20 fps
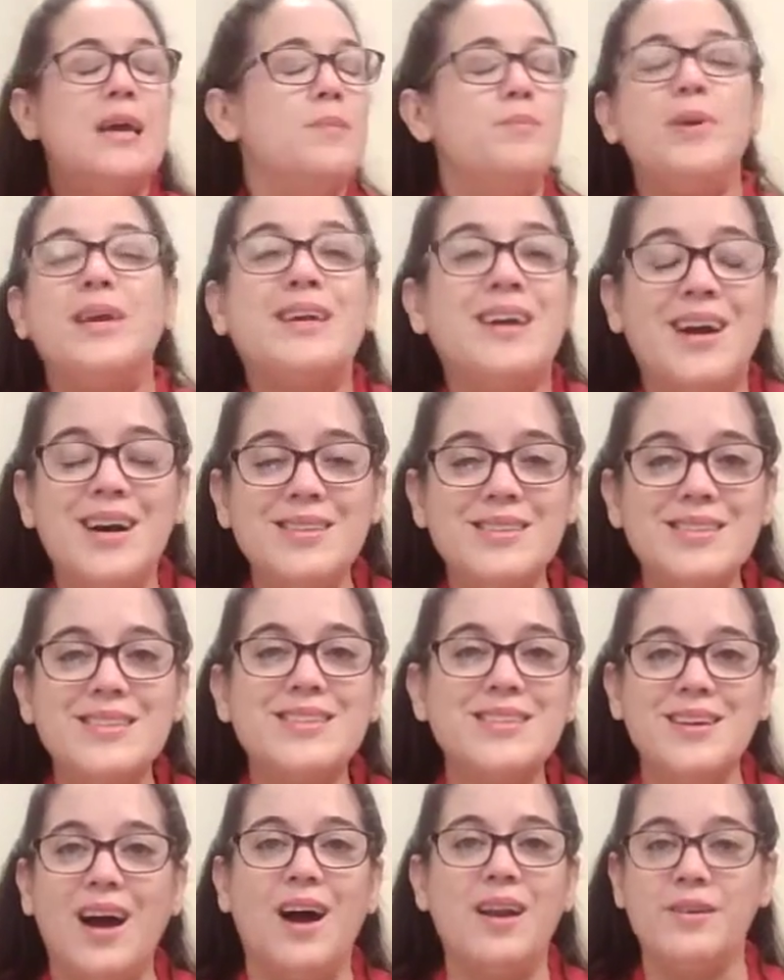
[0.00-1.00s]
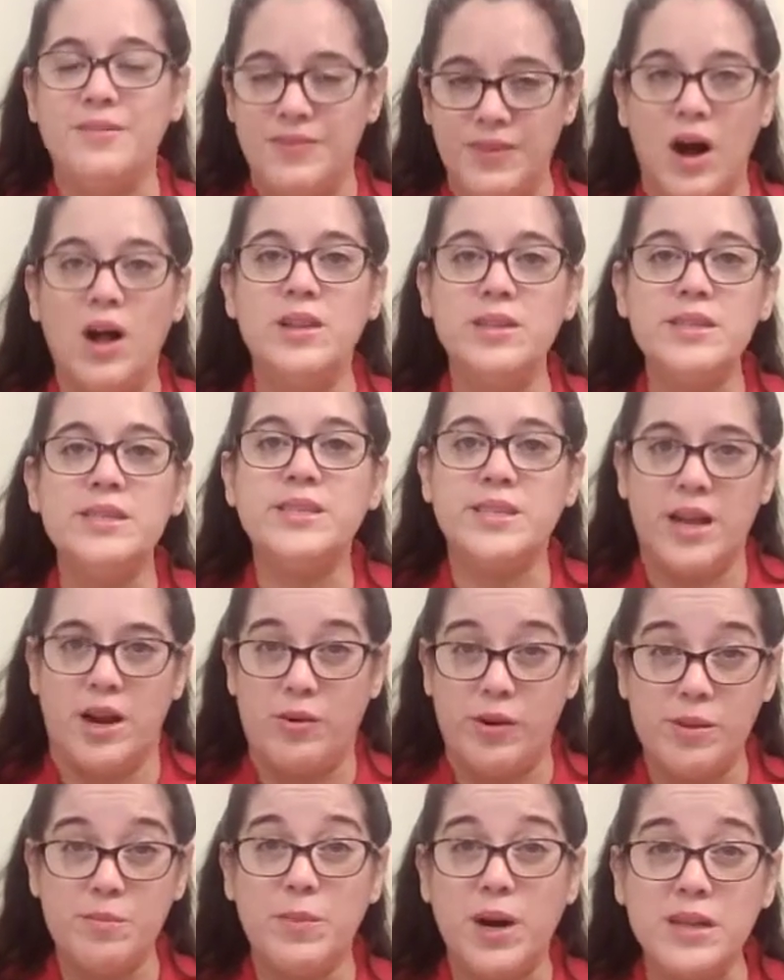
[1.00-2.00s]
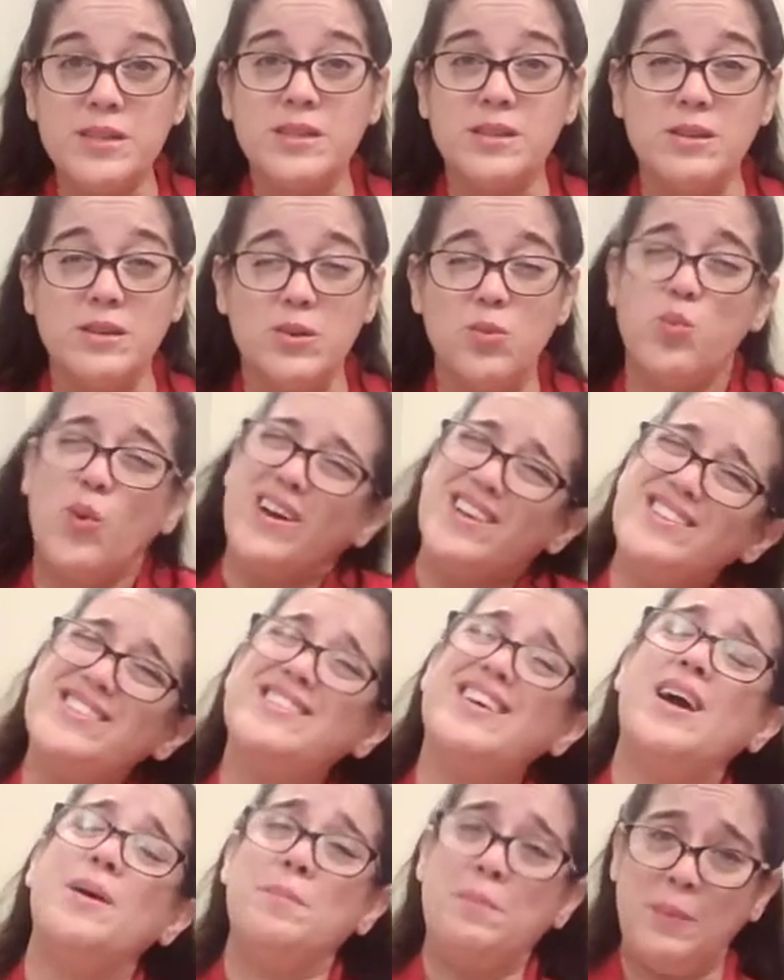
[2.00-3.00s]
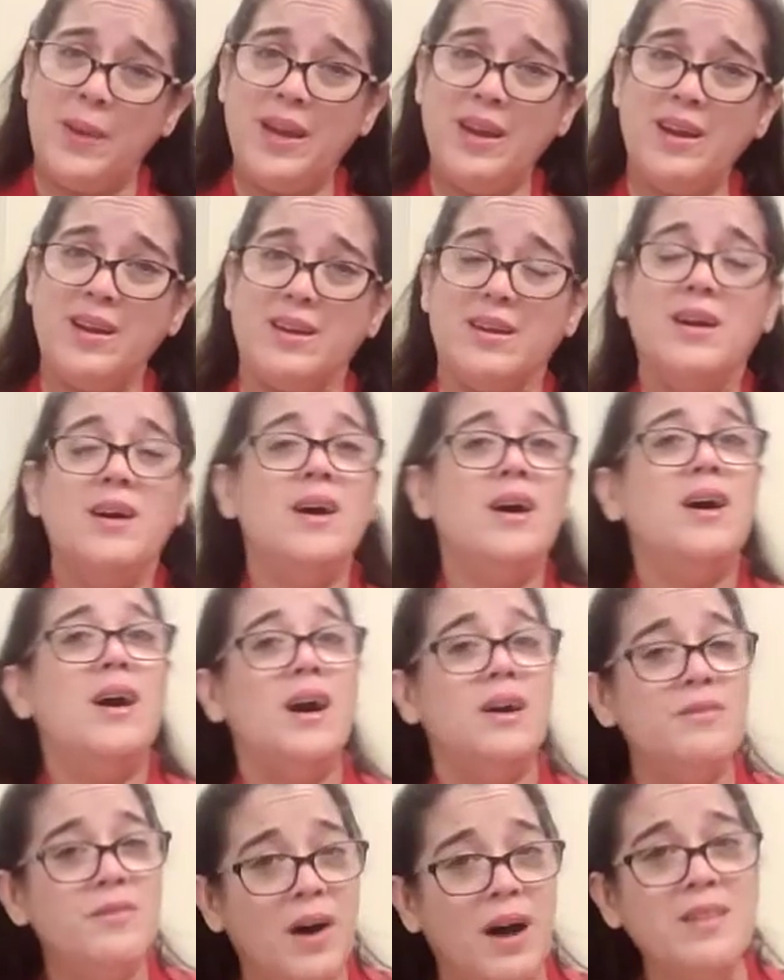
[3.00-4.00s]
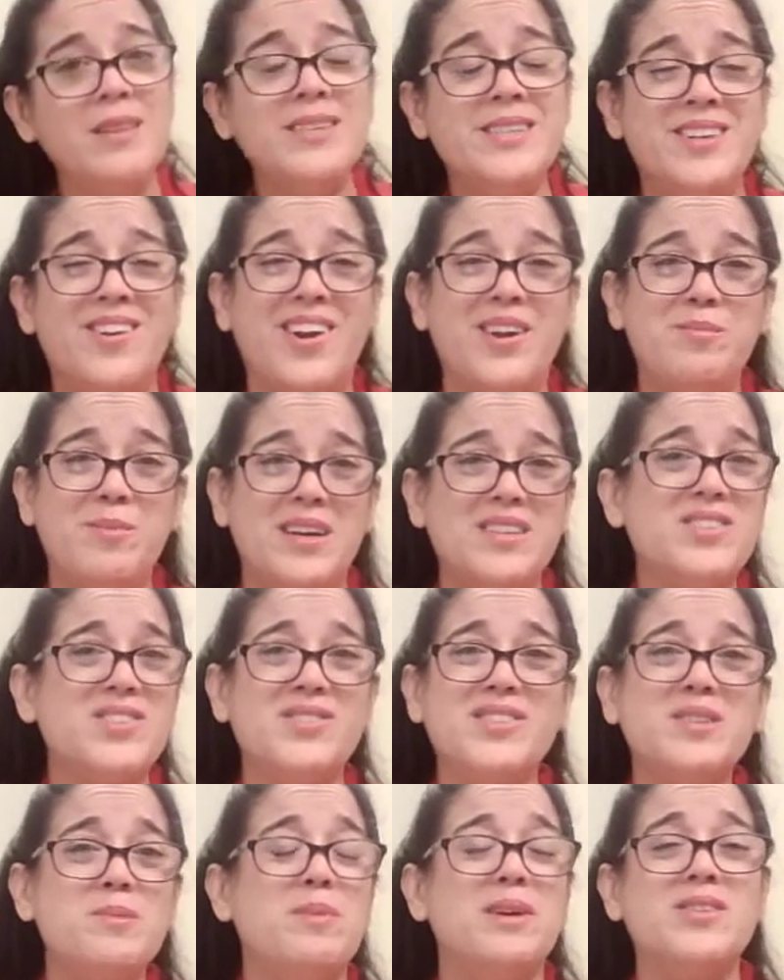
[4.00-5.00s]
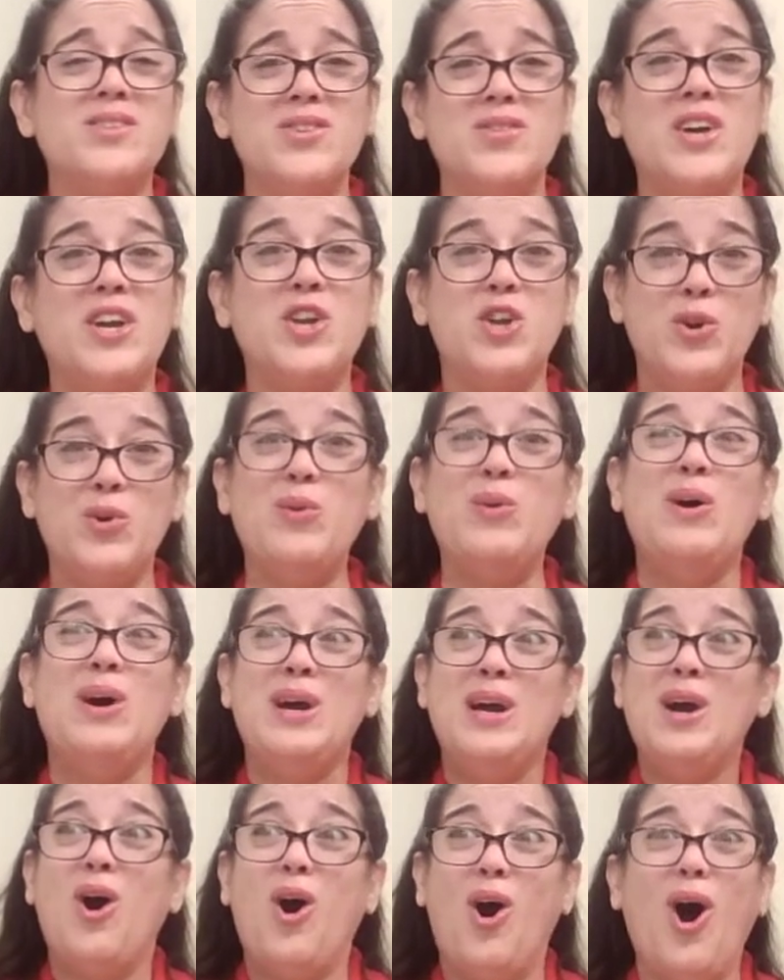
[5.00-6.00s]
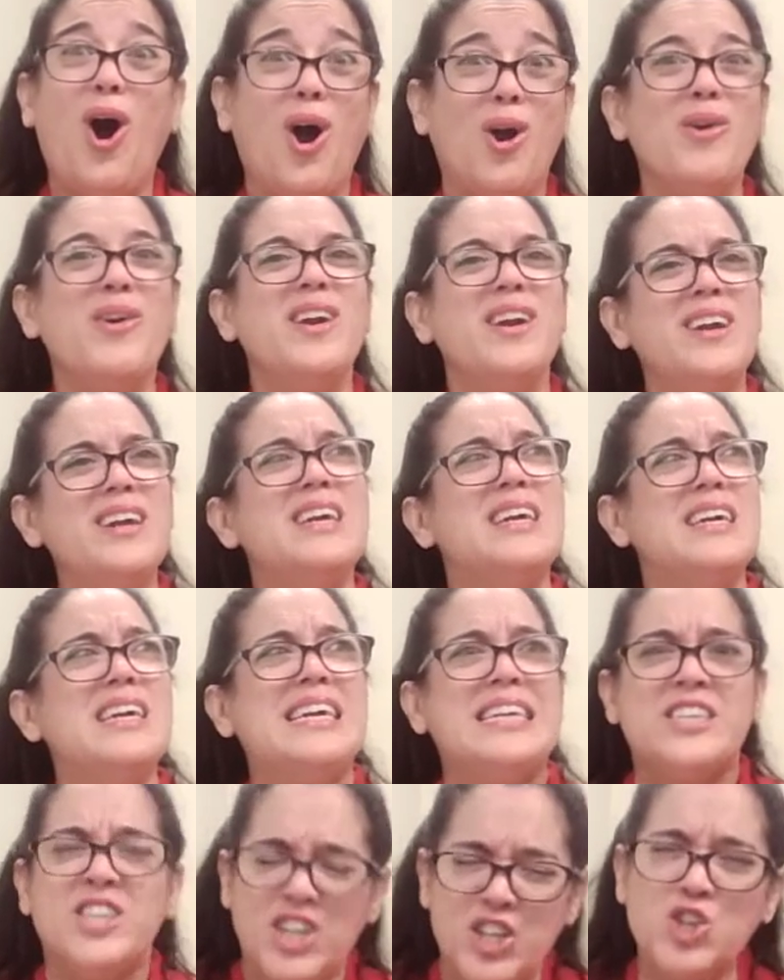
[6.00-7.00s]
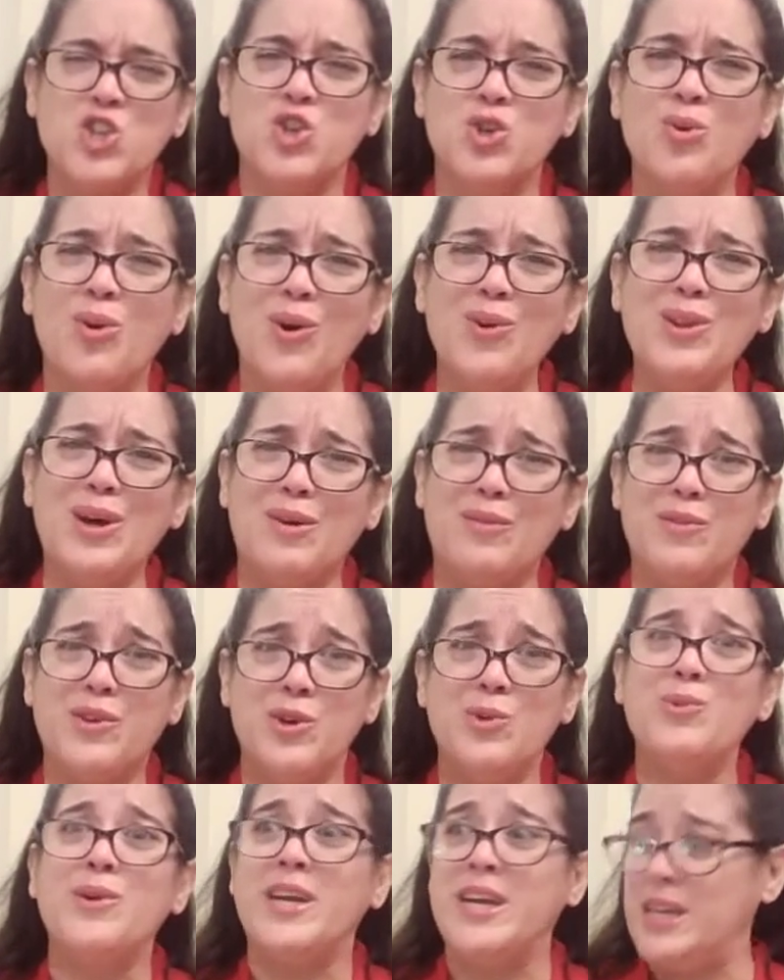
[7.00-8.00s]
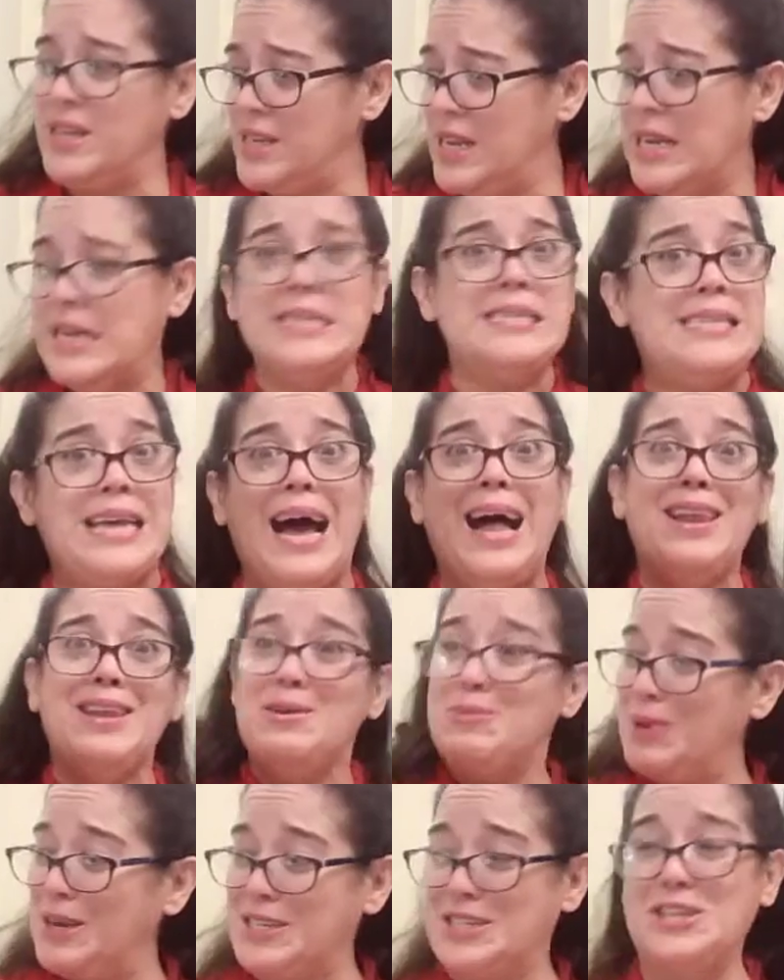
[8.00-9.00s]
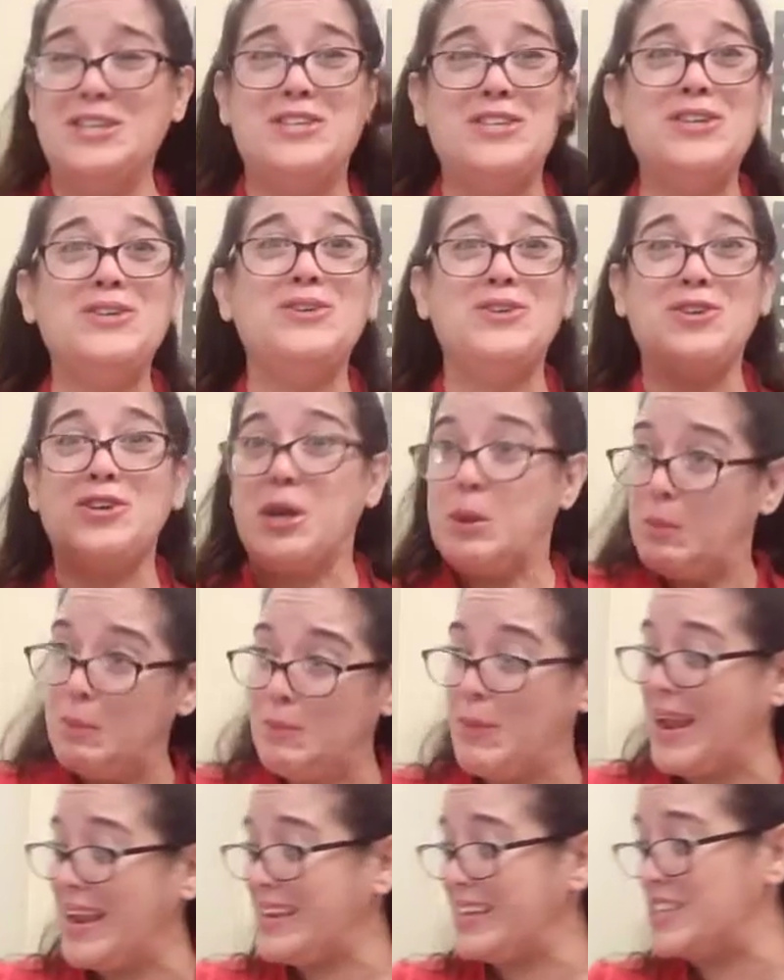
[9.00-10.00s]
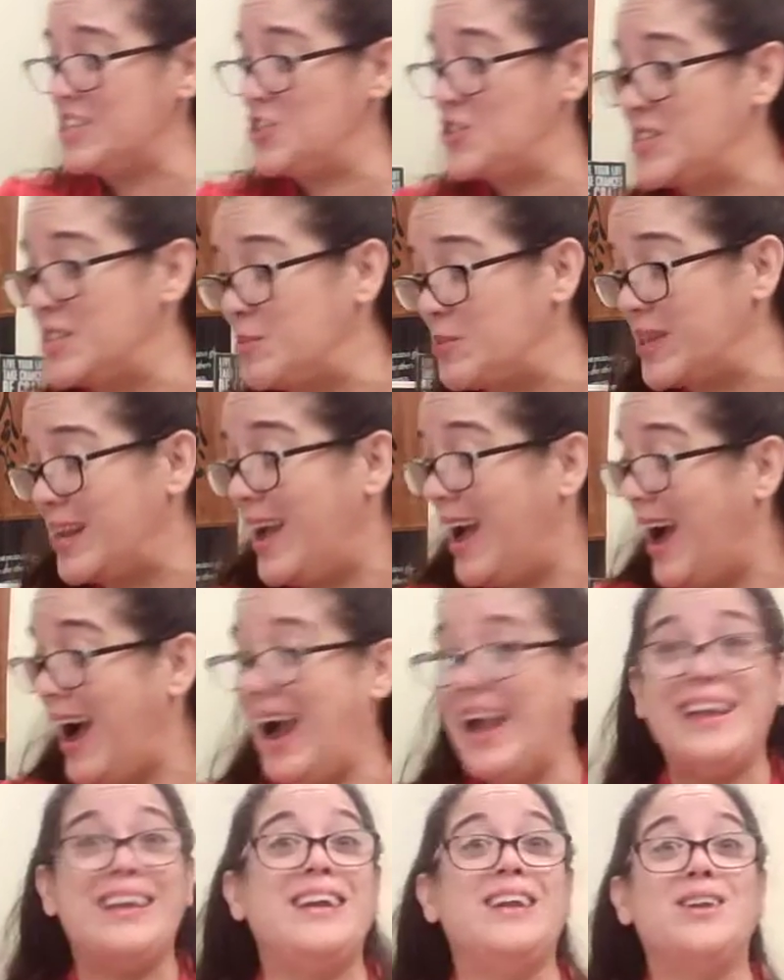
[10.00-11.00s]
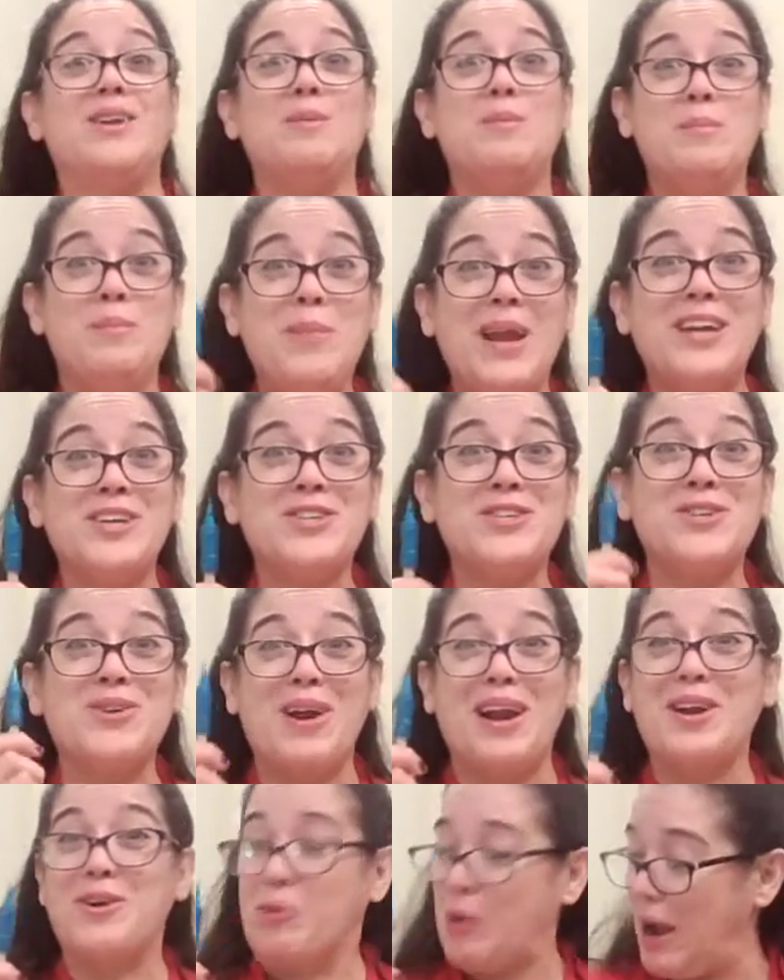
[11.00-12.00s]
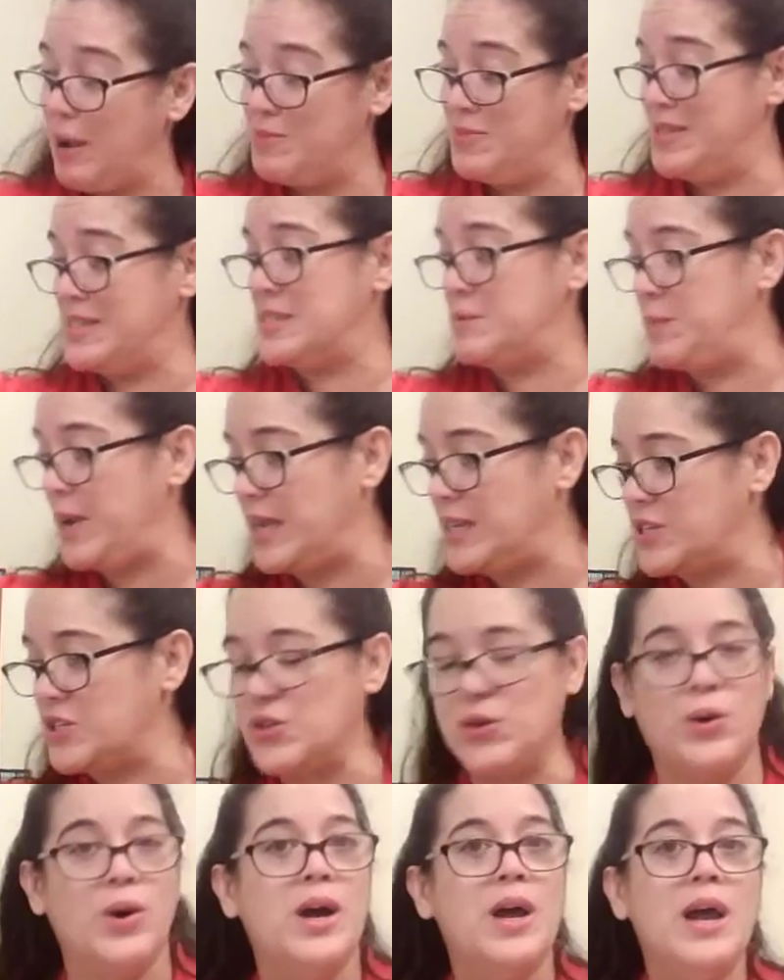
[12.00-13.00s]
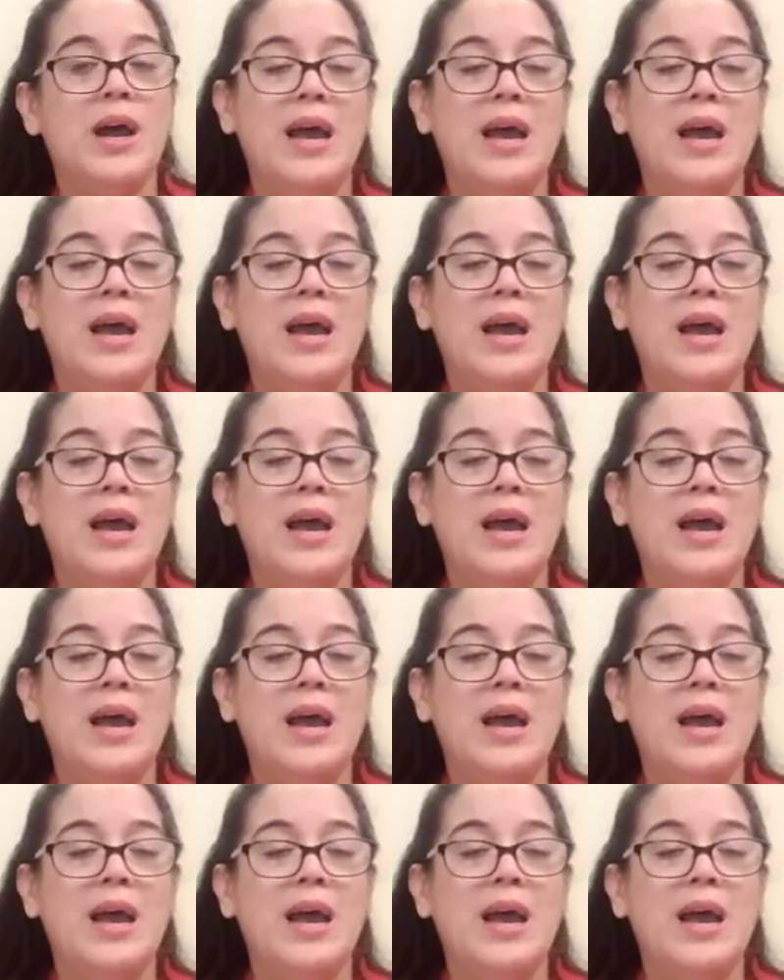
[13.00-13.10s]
Because it's not a voluntary muscle. What does that mean? A voluntary muscle is a muscle that you are in control of. You can tell it what to do. You can make it do something. I can make sure I grab this pencil.